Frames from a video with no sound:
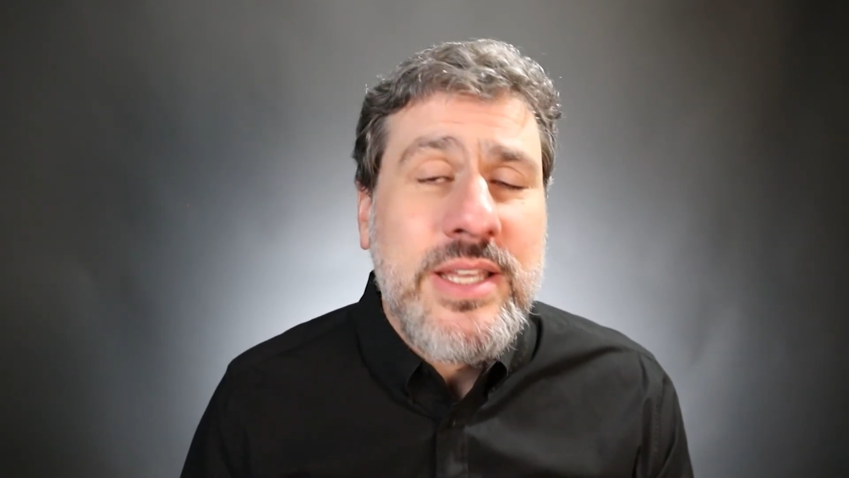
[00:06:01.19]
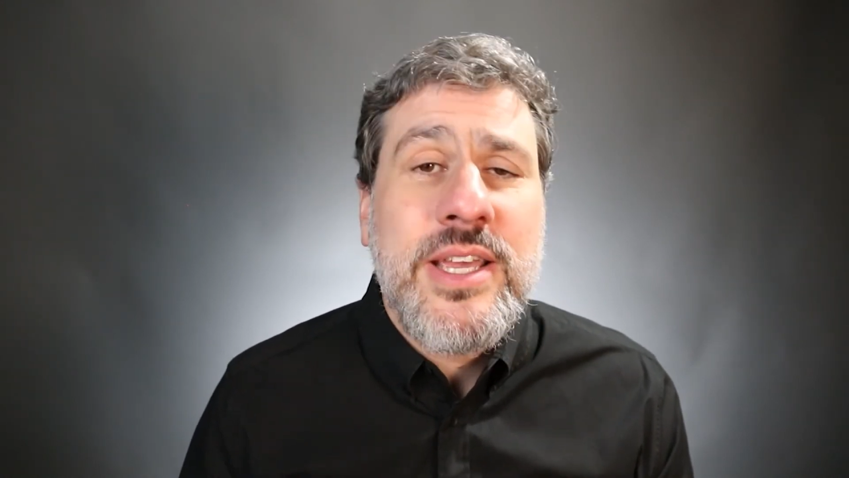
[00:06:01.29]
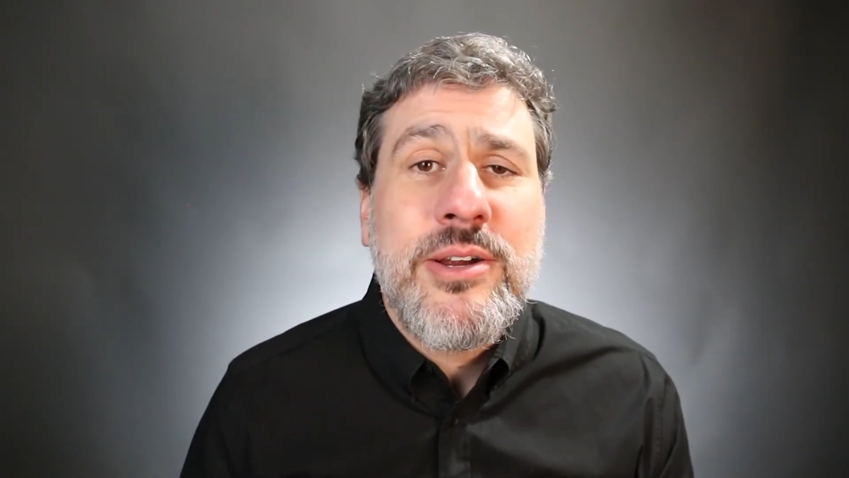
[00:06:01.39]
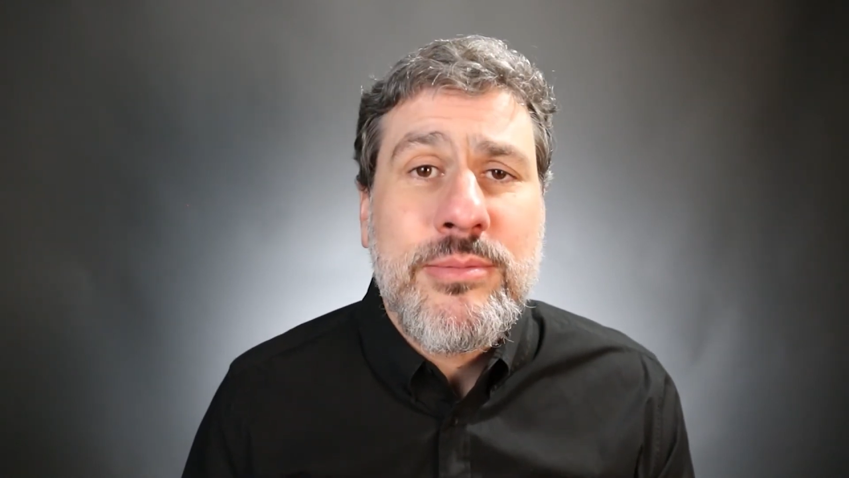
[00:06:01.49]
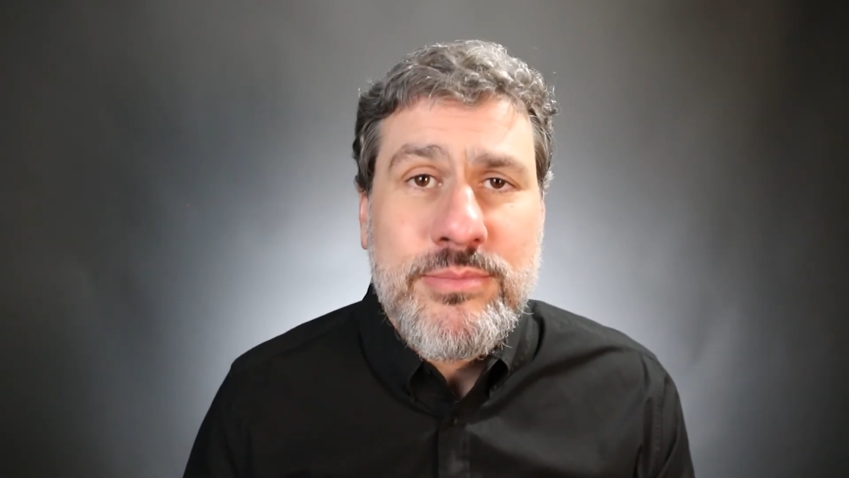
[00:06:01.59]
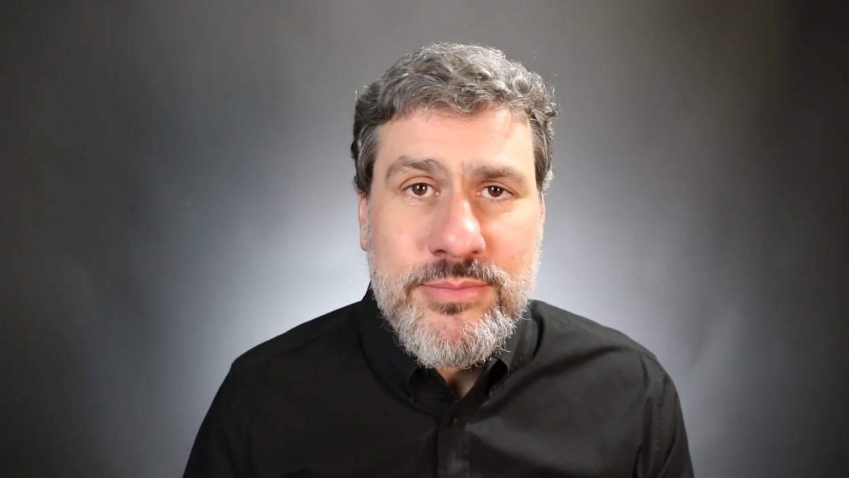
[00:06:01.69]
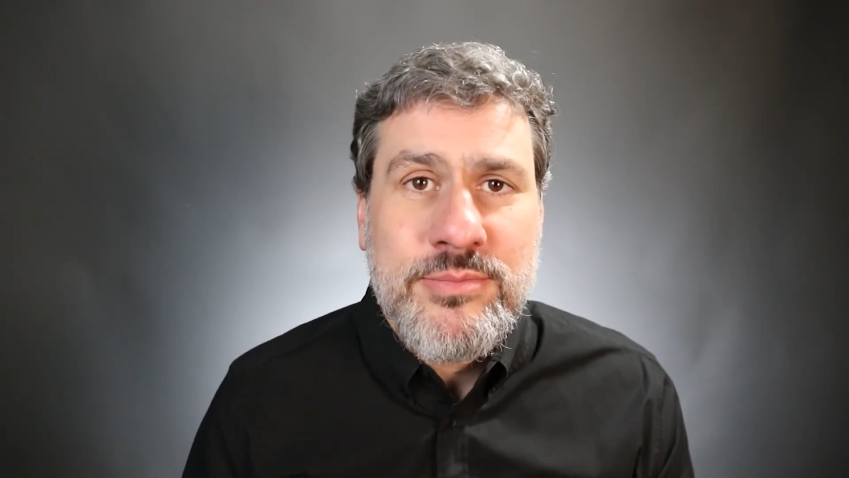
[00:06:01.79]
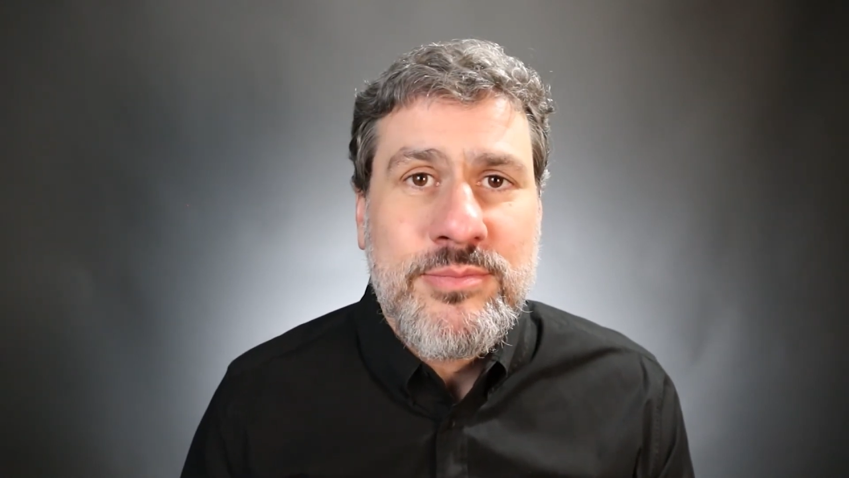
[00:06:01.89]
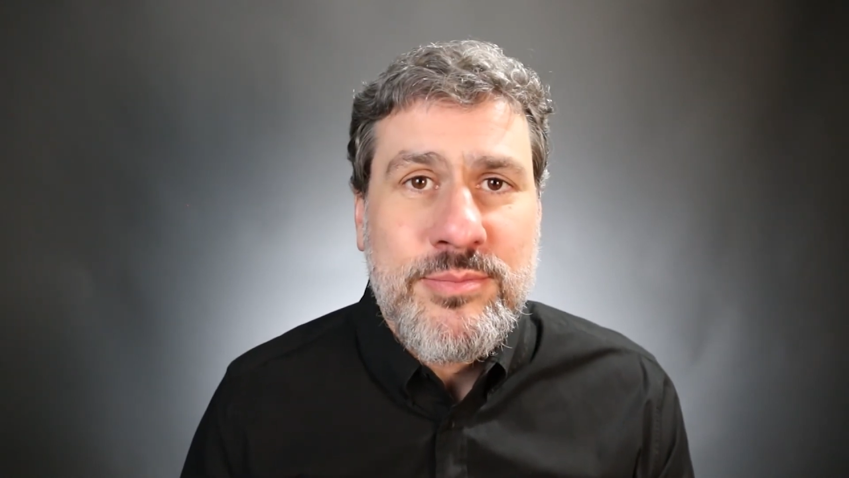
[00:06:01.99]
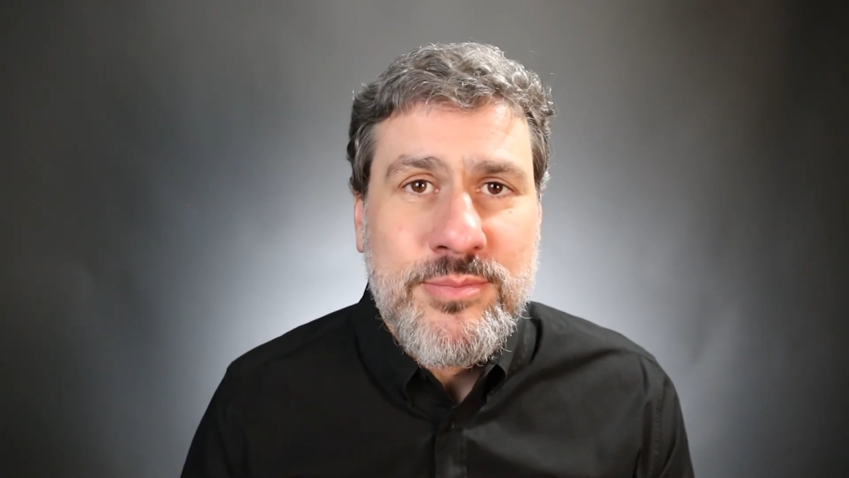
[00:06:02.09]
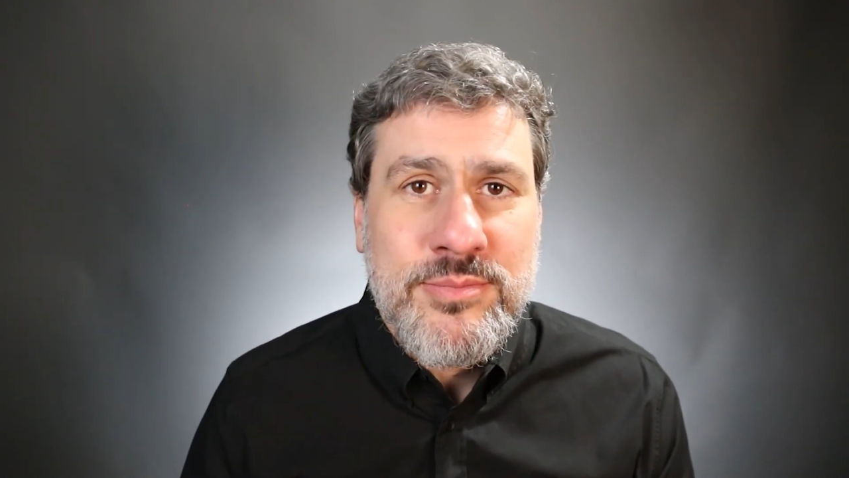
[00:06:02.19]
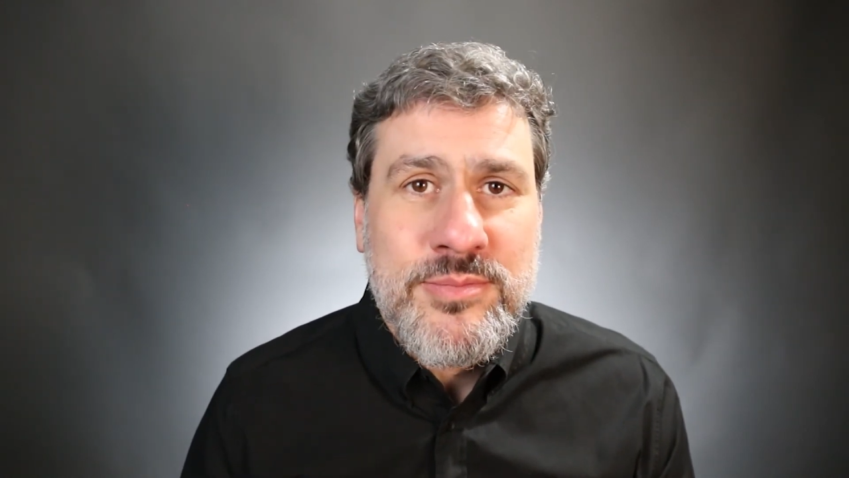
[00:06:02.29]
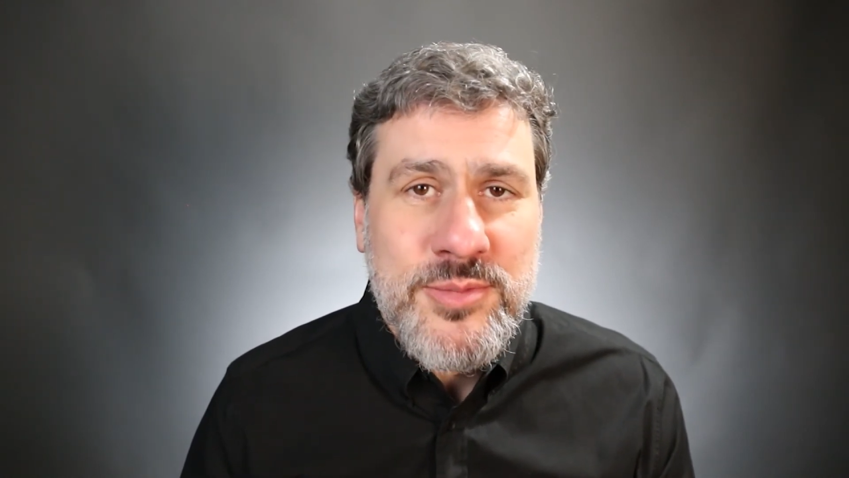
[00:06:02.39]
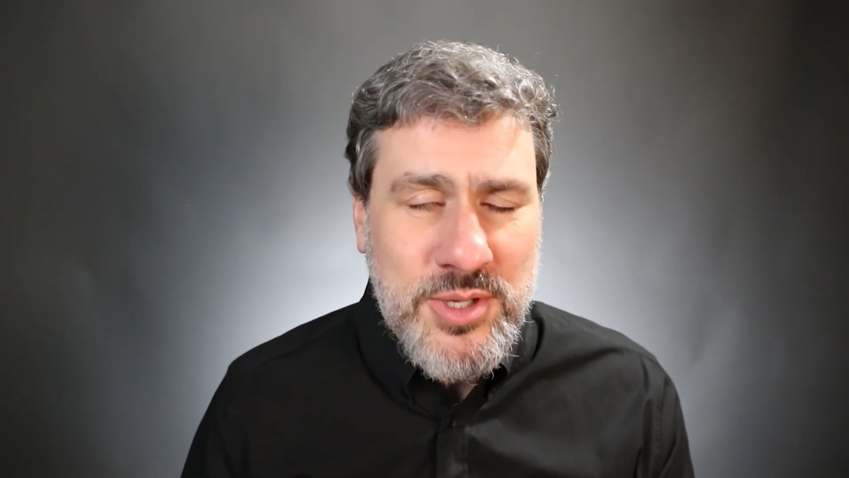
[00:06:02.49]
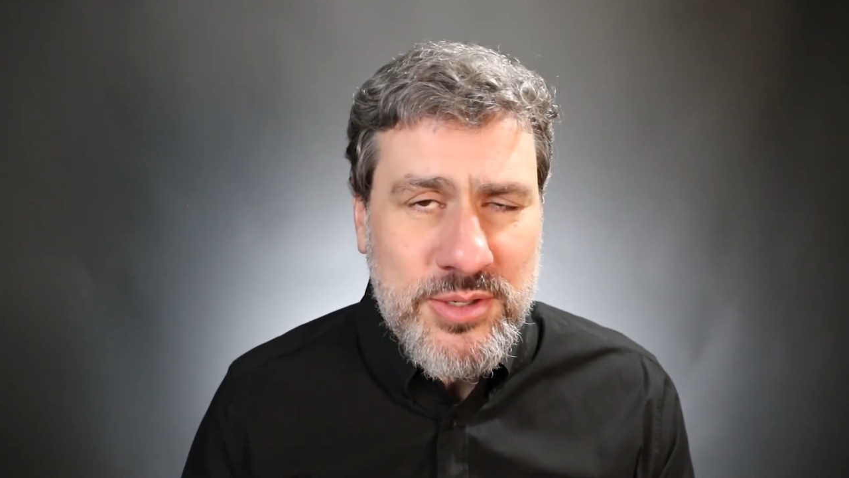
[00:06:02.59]
care.
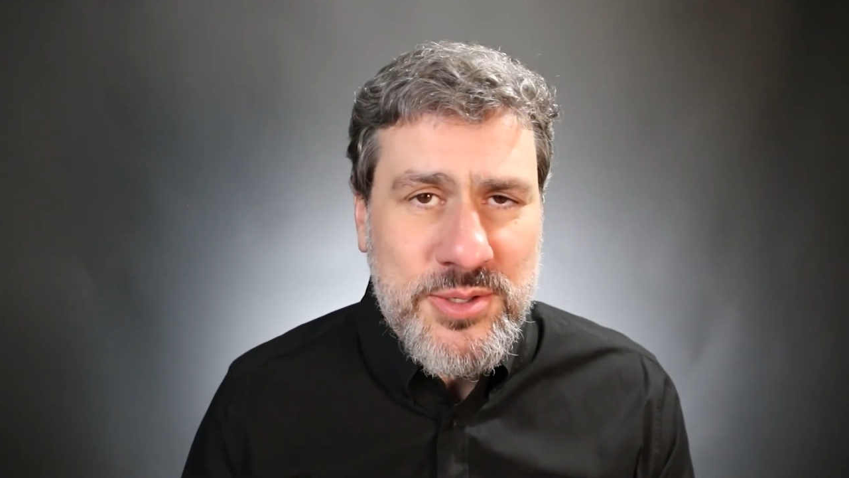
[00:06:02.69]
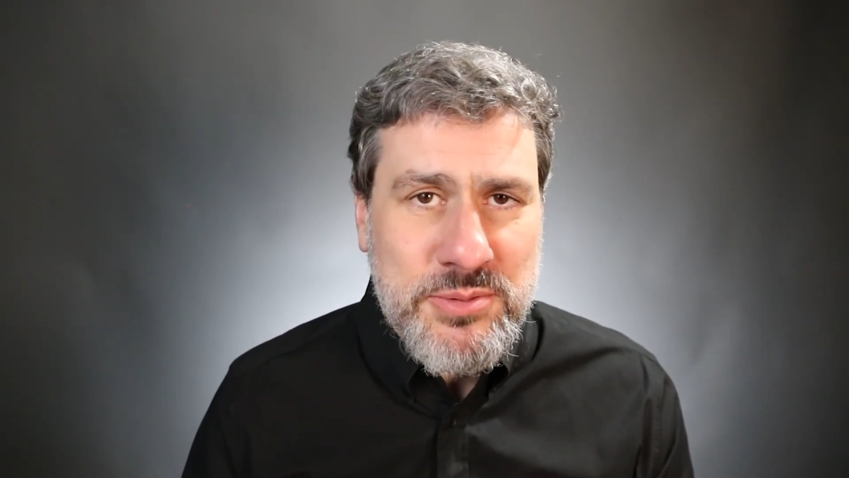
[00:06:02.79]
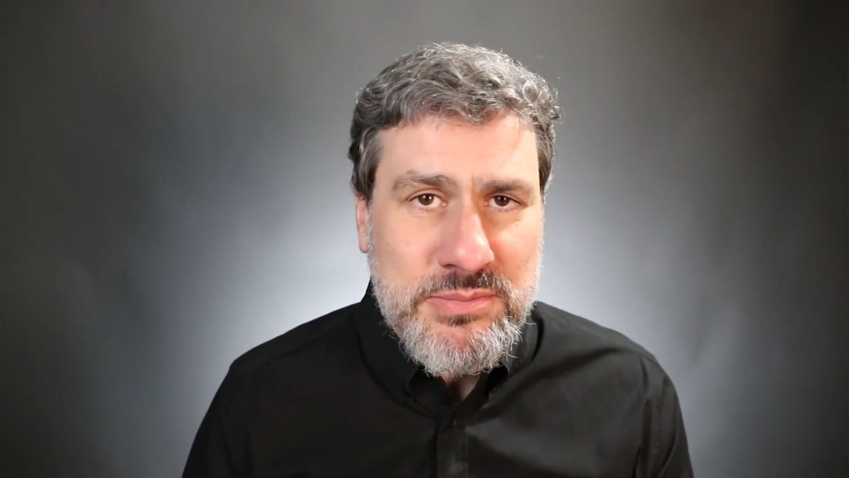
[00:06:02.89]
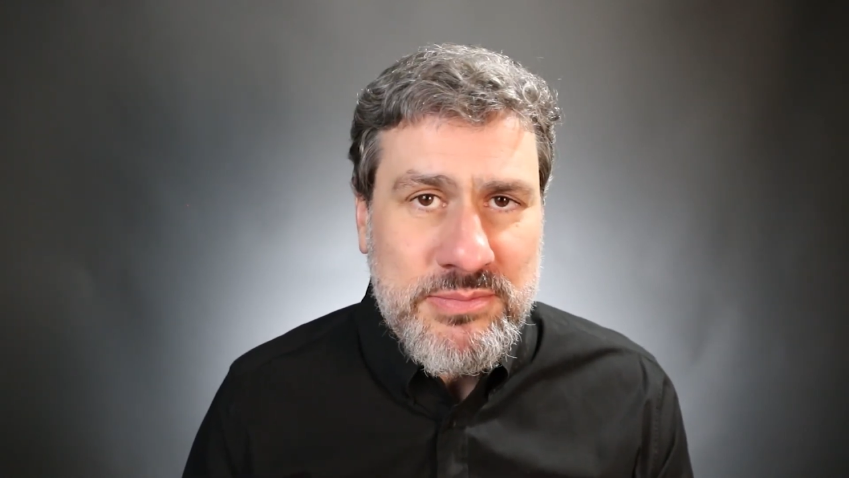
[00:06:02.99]
Talk soon.